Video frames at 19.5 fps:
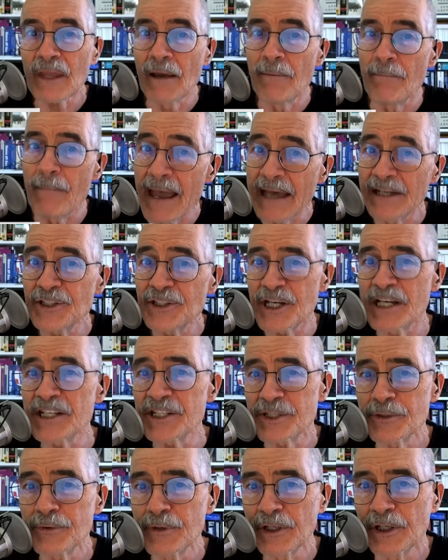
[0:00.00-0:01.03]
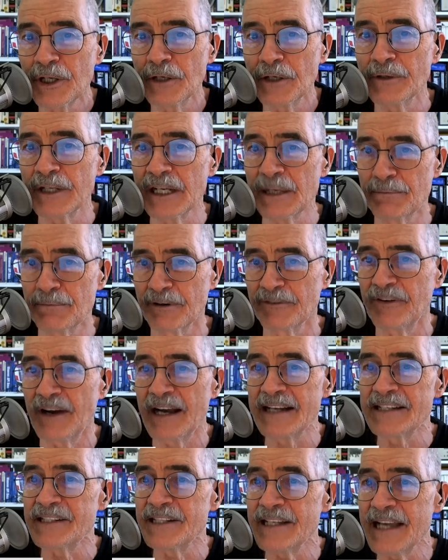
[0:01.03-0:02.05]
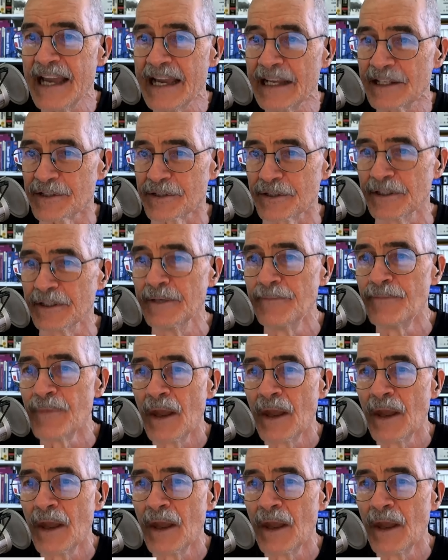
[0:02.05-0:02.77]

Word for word: Manchester encoding provides the answer